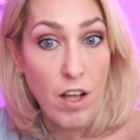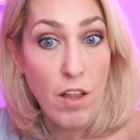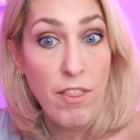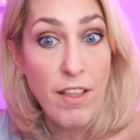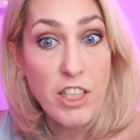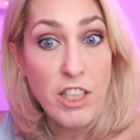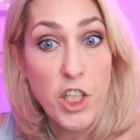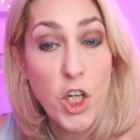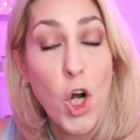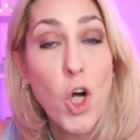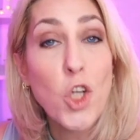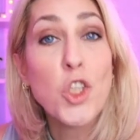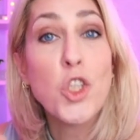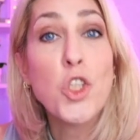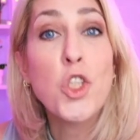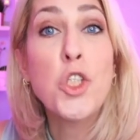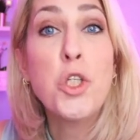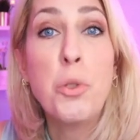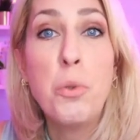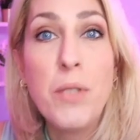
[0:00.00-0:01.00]
that she got
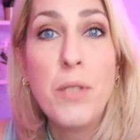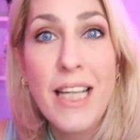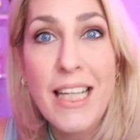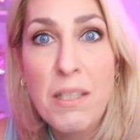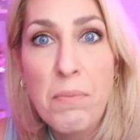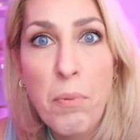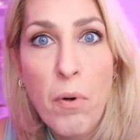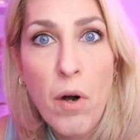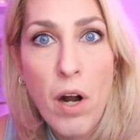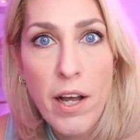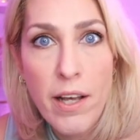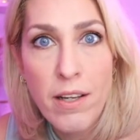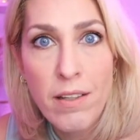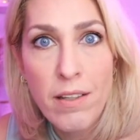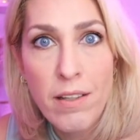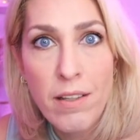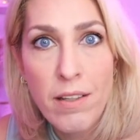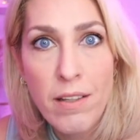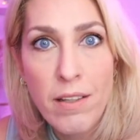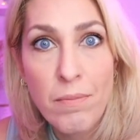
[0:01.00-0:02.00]
2 days
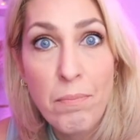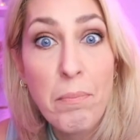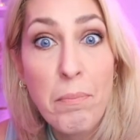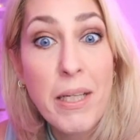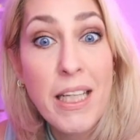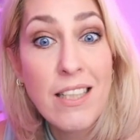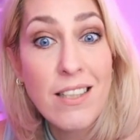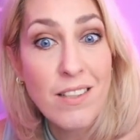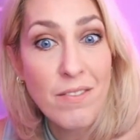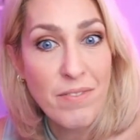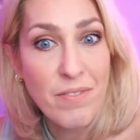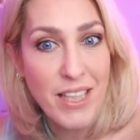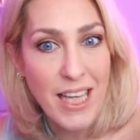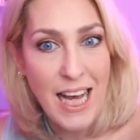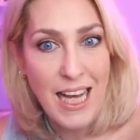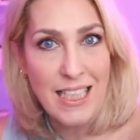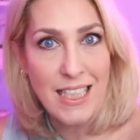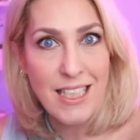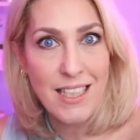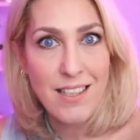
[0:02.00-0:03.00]
prior because of that.
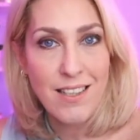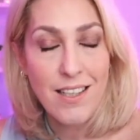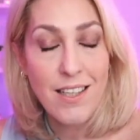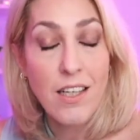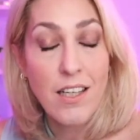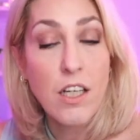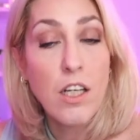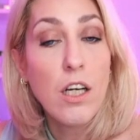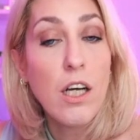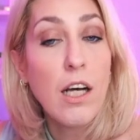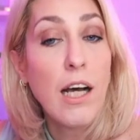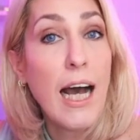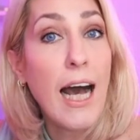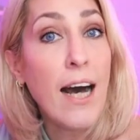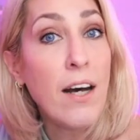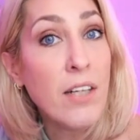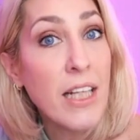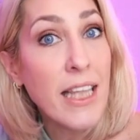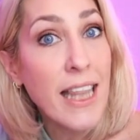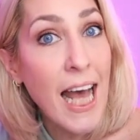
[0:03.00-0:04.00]

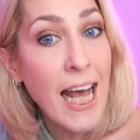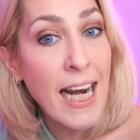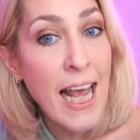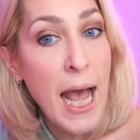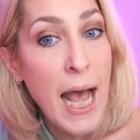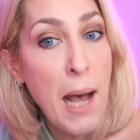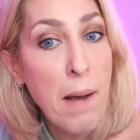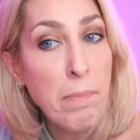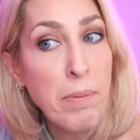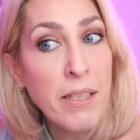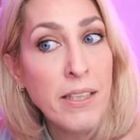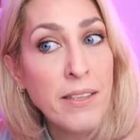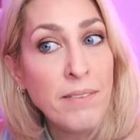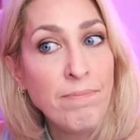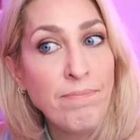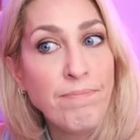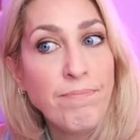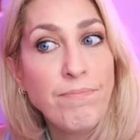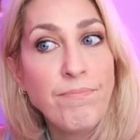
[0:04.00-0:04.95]
How did that happen?